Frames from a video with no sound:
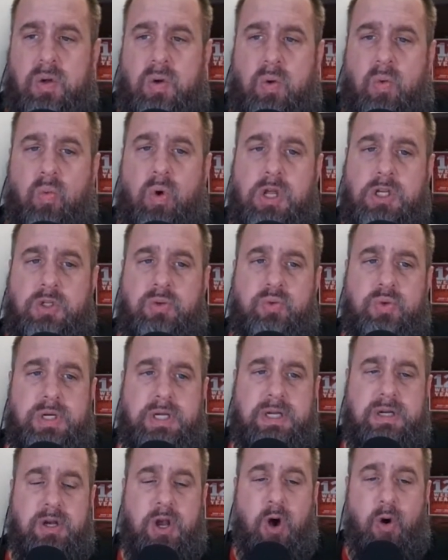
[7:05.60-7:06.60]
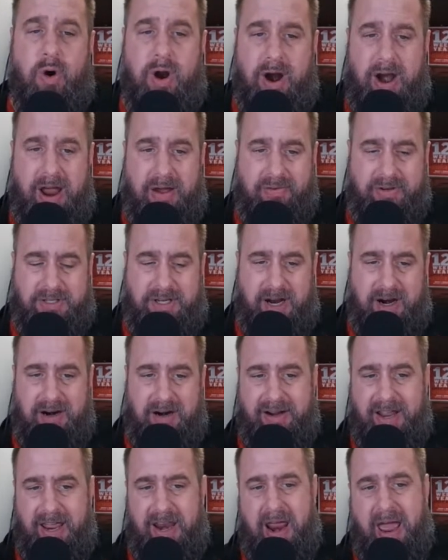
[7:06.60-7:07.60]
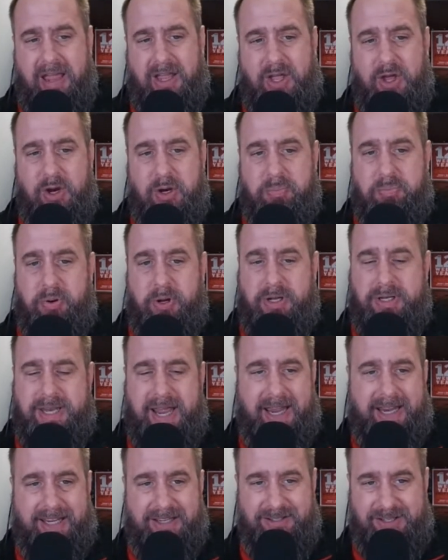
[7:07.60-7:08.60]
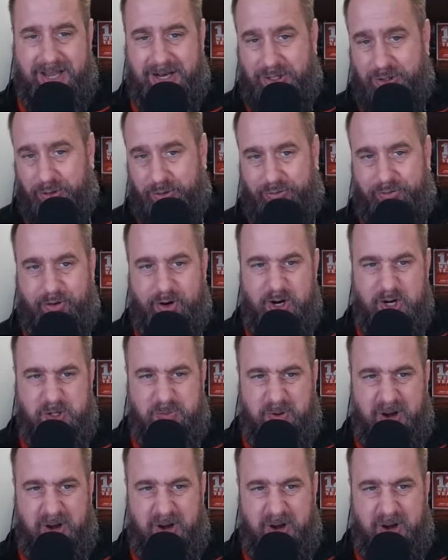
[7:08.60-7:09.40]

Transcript: once we know our avatar, and I could have put tech essentials first,